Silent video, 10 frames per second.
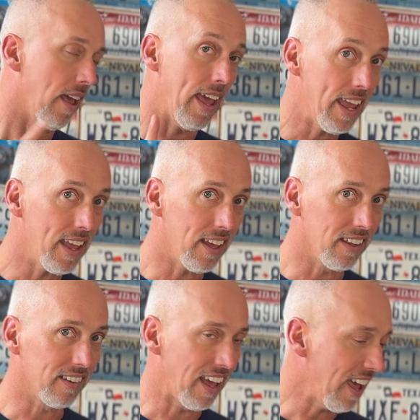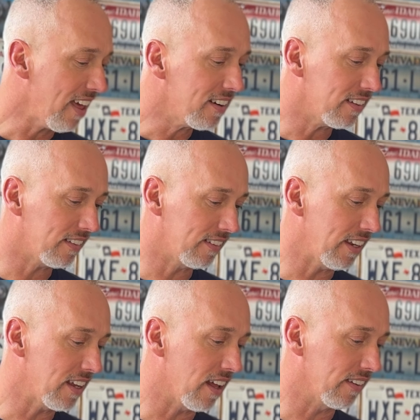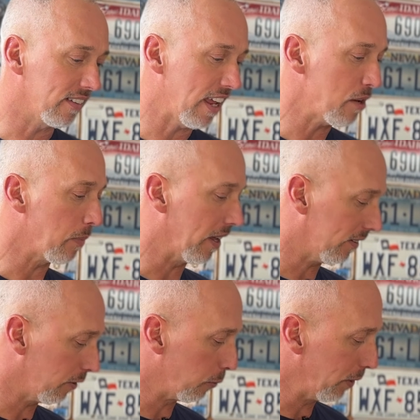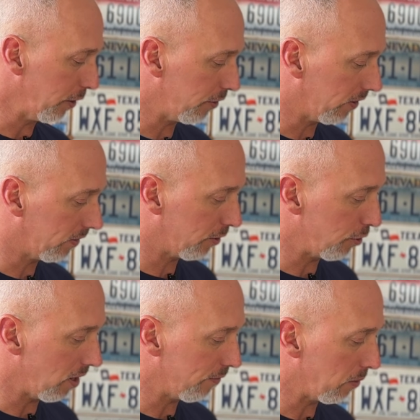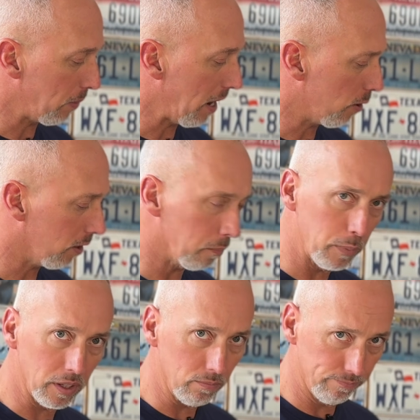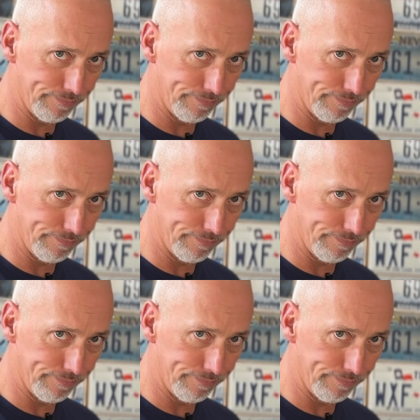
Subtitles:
And I had it sitting on standby, so when you just turn off the power, but